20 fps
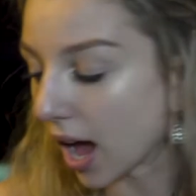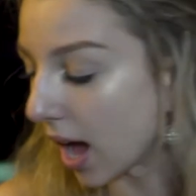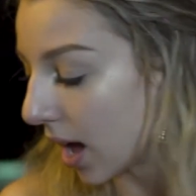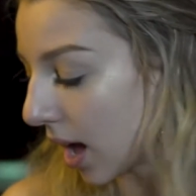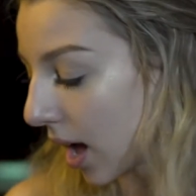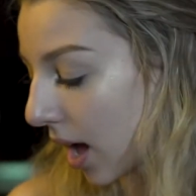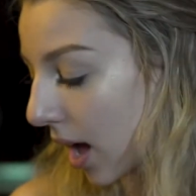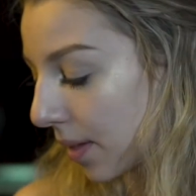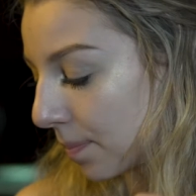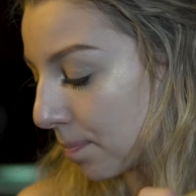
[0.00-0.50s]

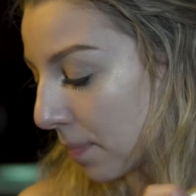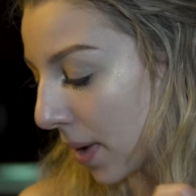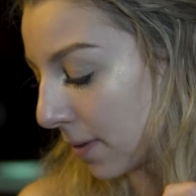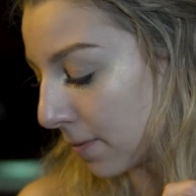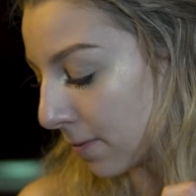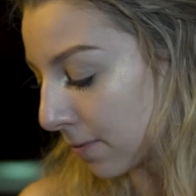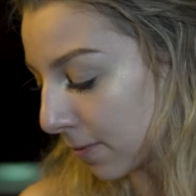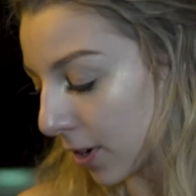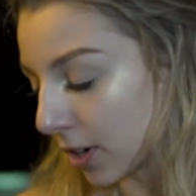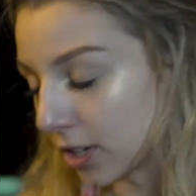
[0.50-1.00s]
My
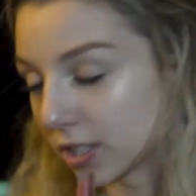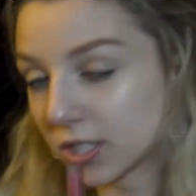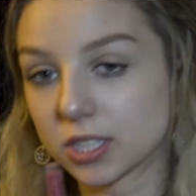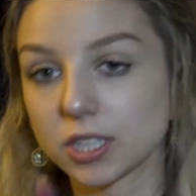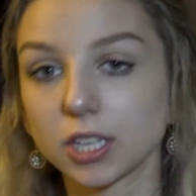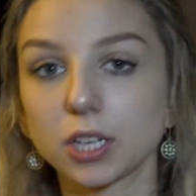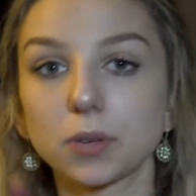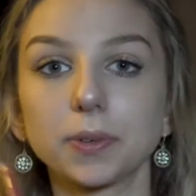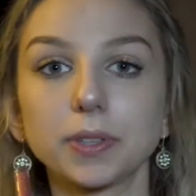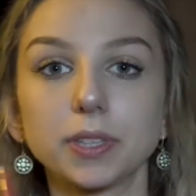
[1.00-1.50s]

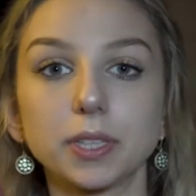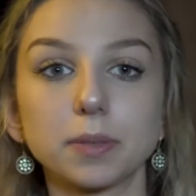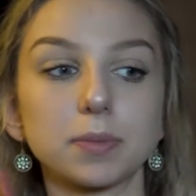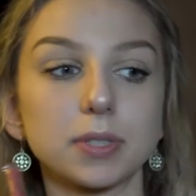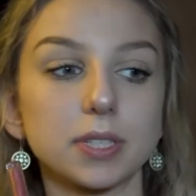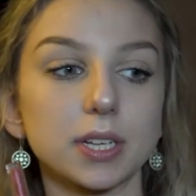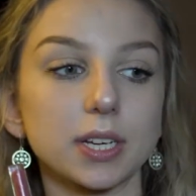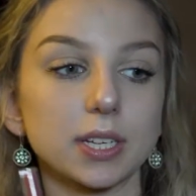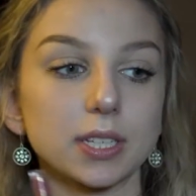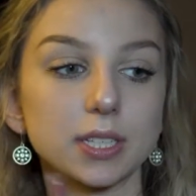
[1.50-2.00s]
first liquid
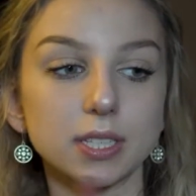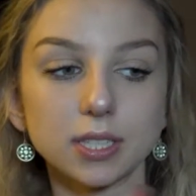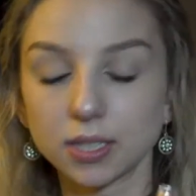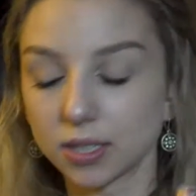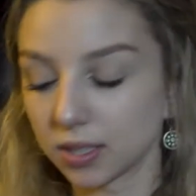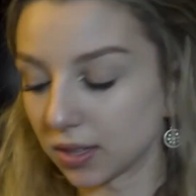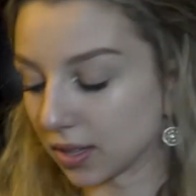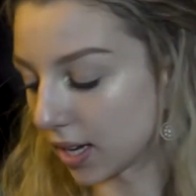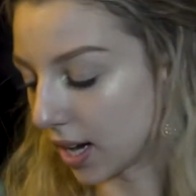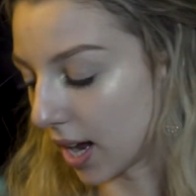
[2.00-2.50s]
lipsticks
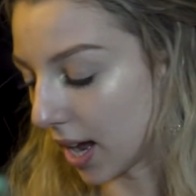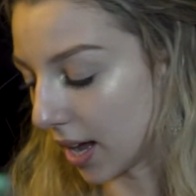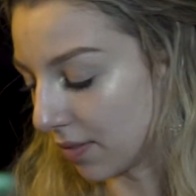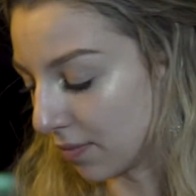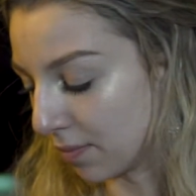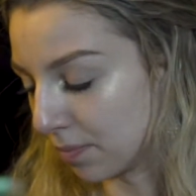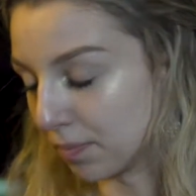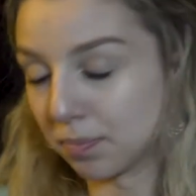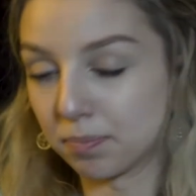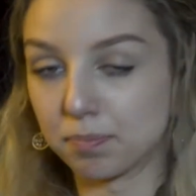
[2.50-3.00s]
that I
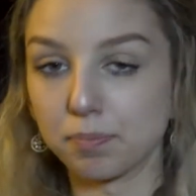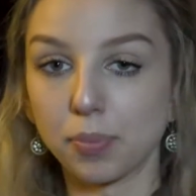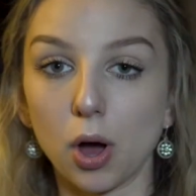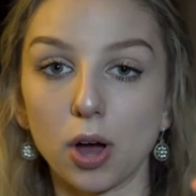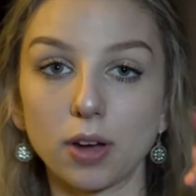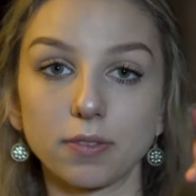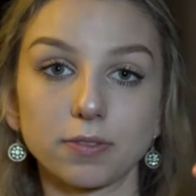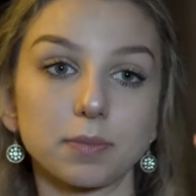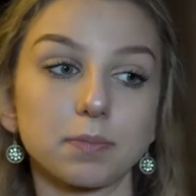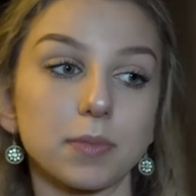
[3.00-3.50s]

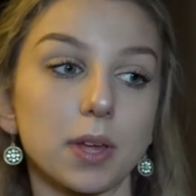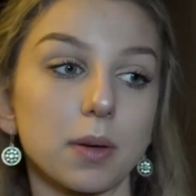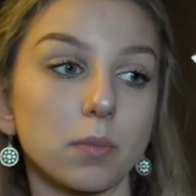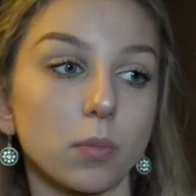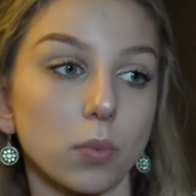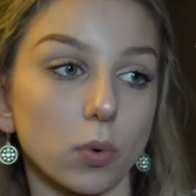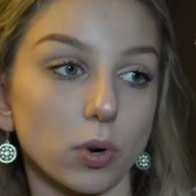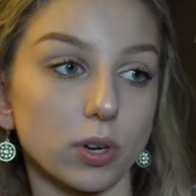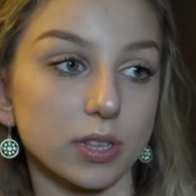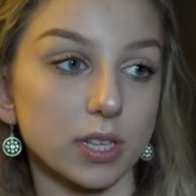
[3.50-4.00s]
bought from
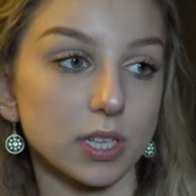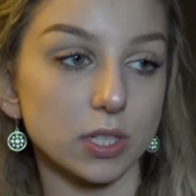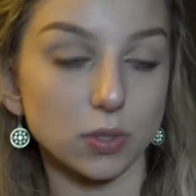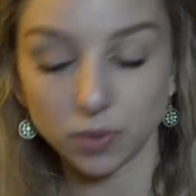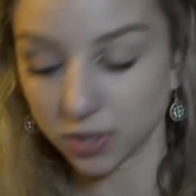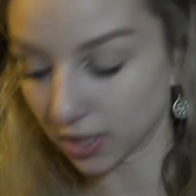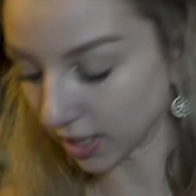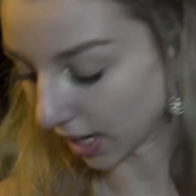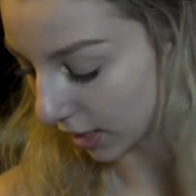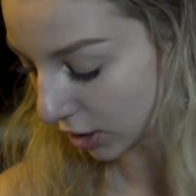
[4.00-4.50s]
them were these
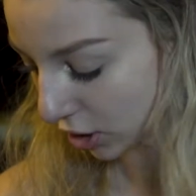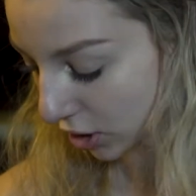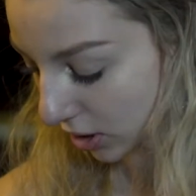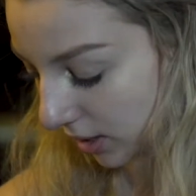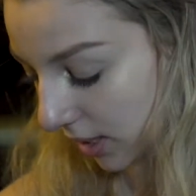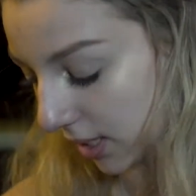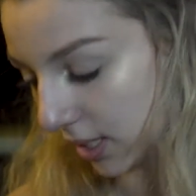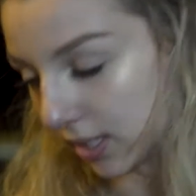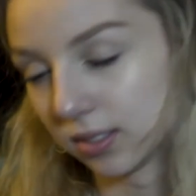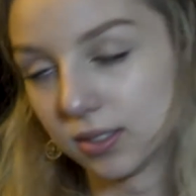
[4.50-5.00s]
ones
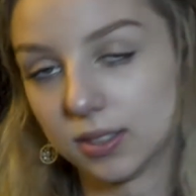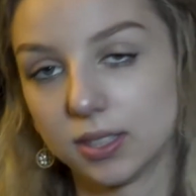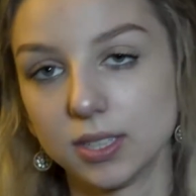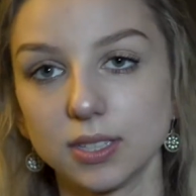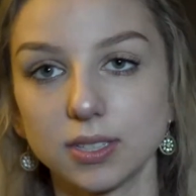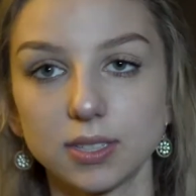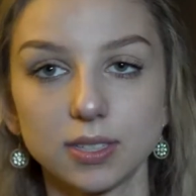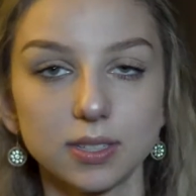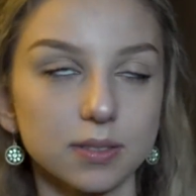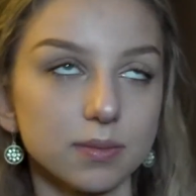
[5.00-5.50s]
actually.
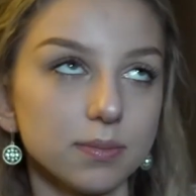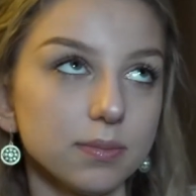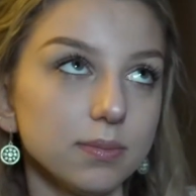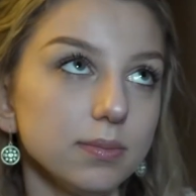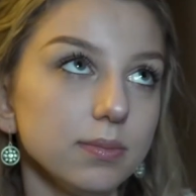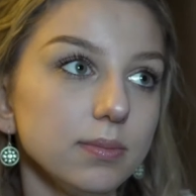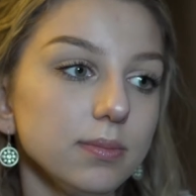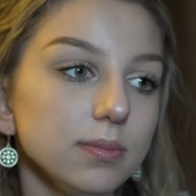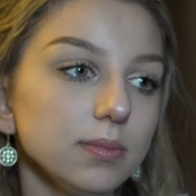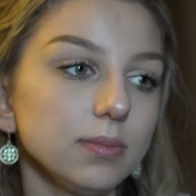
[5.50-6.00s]
These
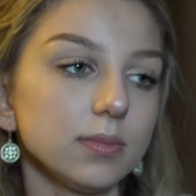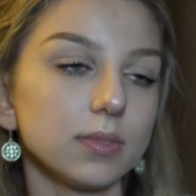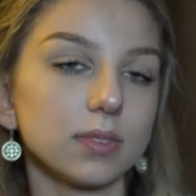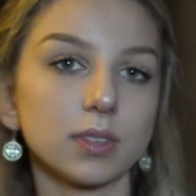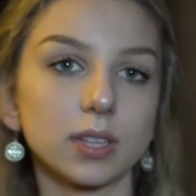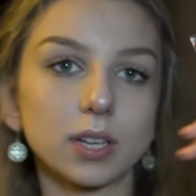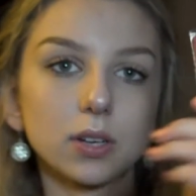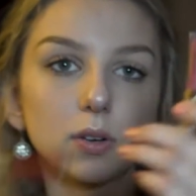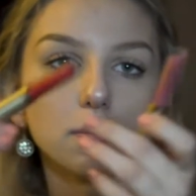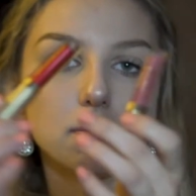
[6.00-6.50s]

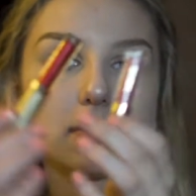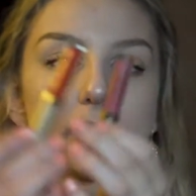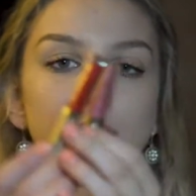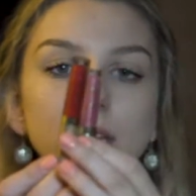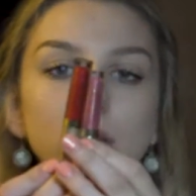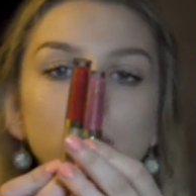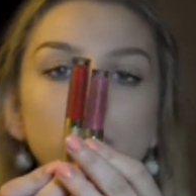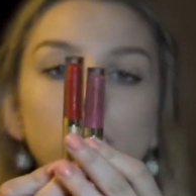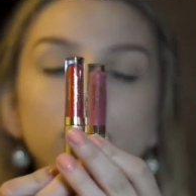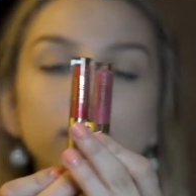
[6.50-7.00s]
little
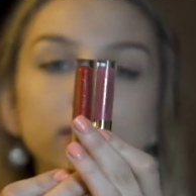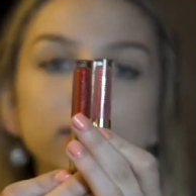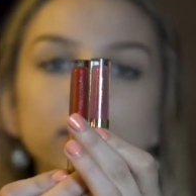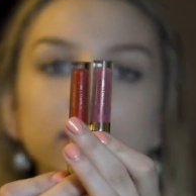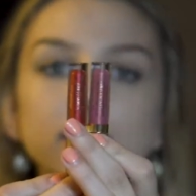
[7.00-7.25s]
mini ones.